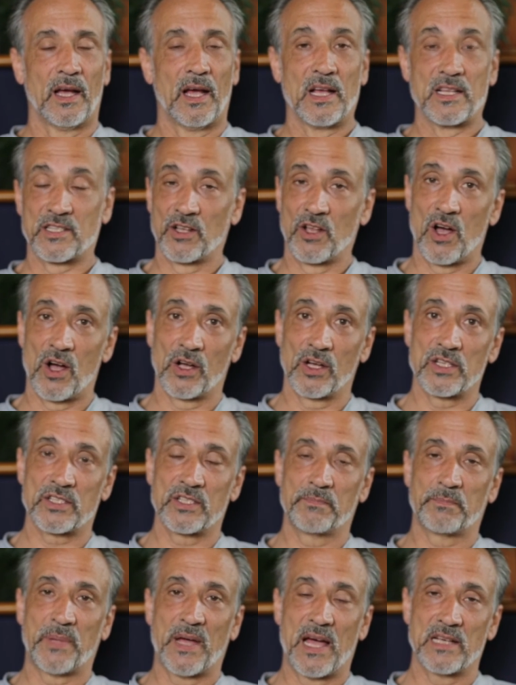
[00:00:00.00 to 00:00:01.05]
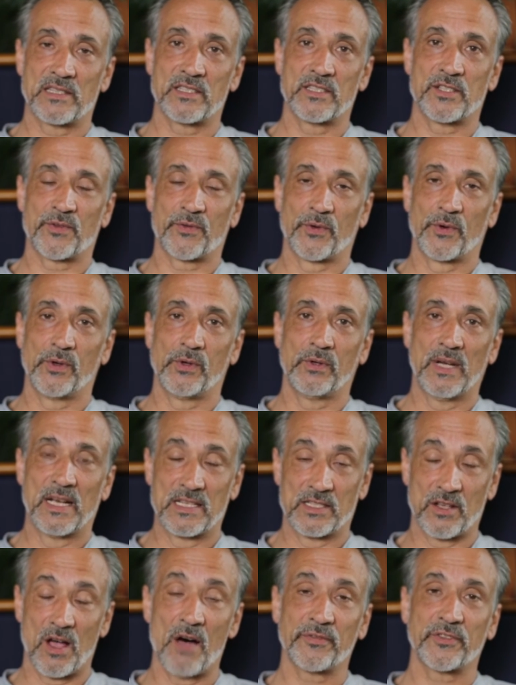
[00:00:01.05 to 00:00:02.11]
as long as it passes through,
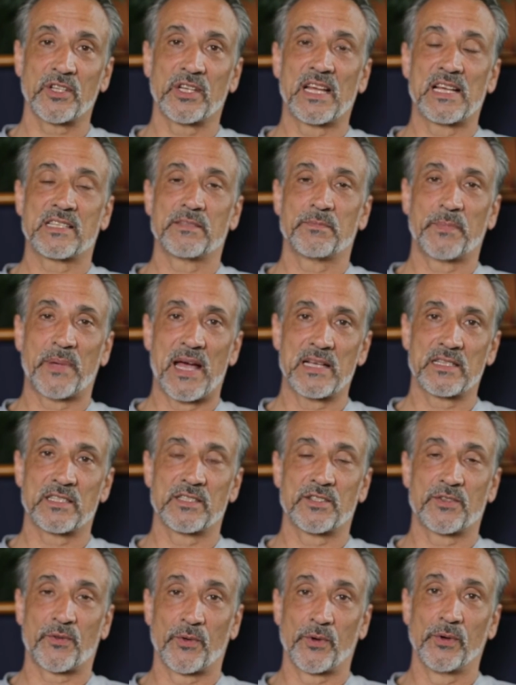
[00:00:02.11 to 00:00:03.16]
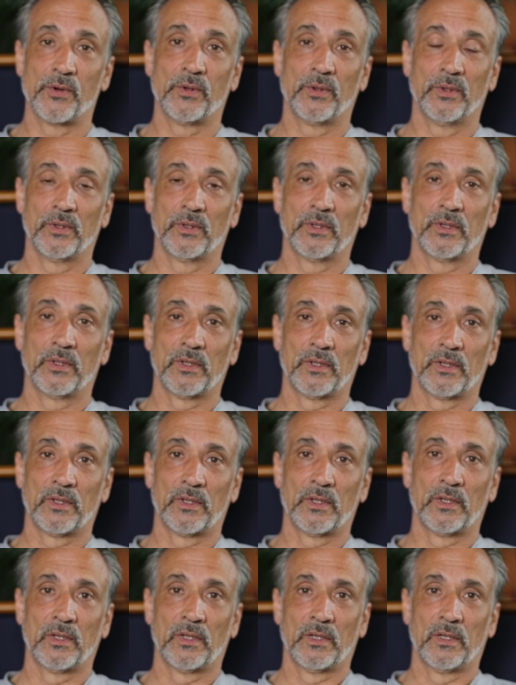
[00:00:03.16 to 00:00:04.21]
as often as it passes through,
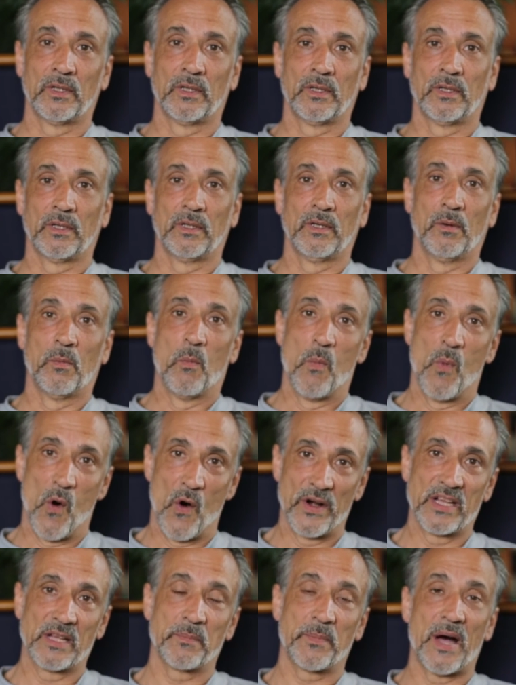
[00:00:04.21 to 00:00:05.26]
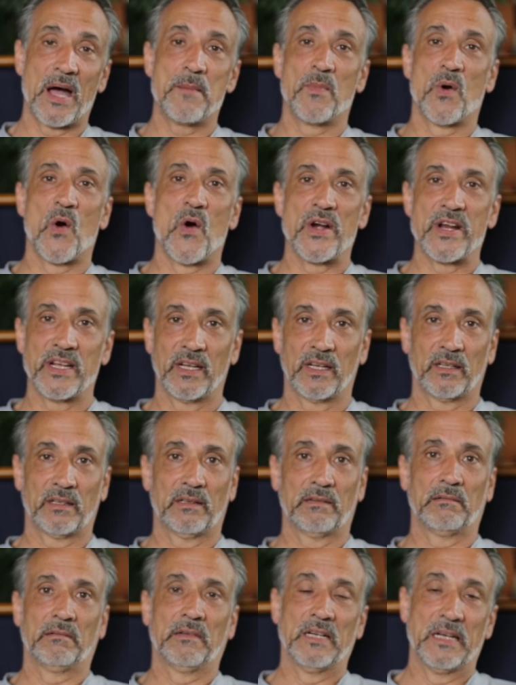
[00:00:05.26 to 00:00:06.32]
morning by morning,
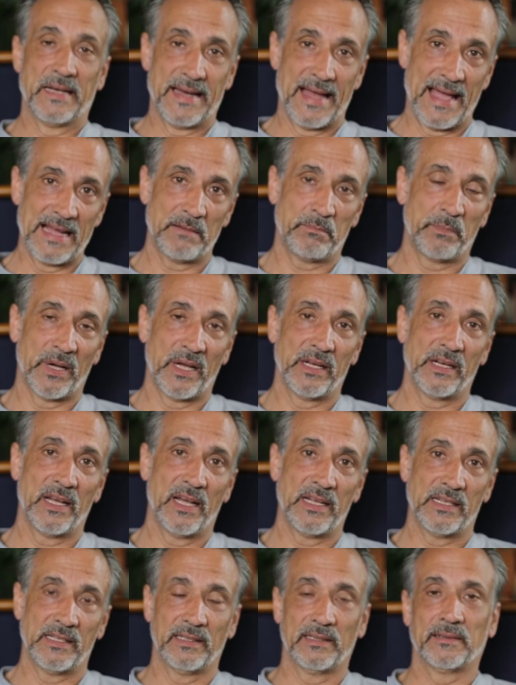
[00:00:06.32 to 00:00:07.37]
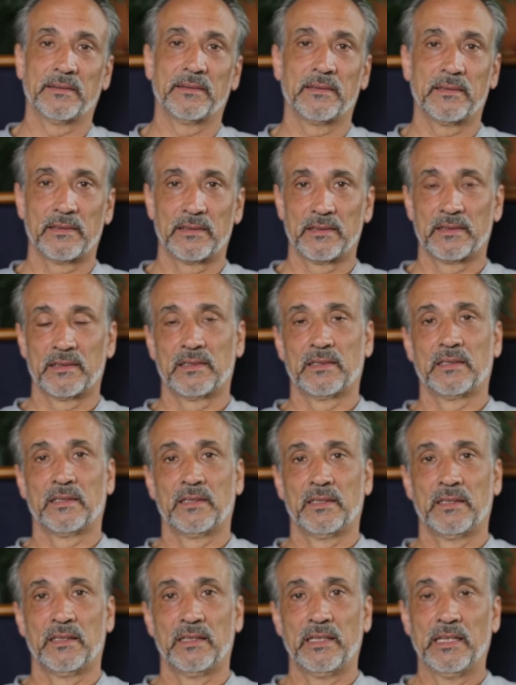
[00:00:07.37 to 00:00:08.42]
night by night,
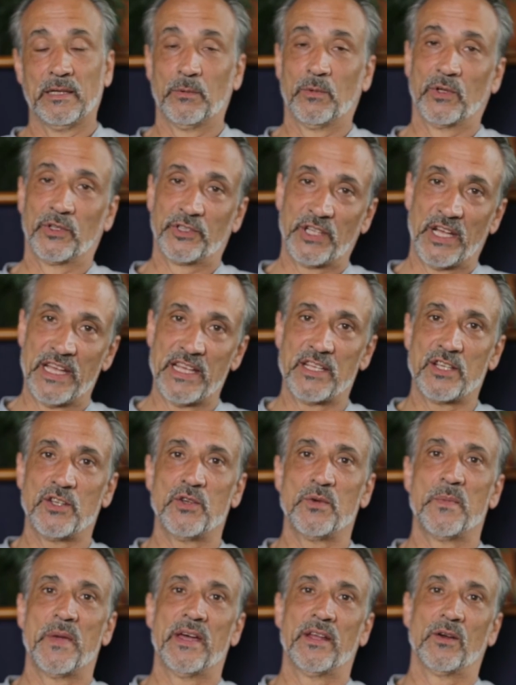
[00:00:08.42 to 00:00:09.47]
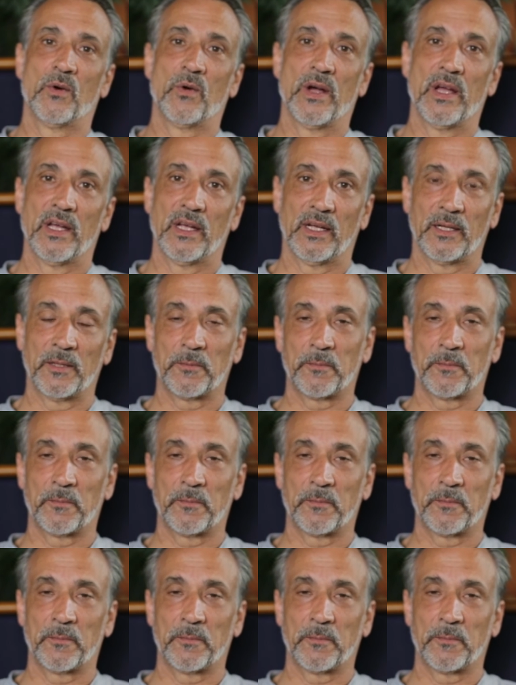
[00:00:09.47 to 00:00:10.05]
it will take you men away.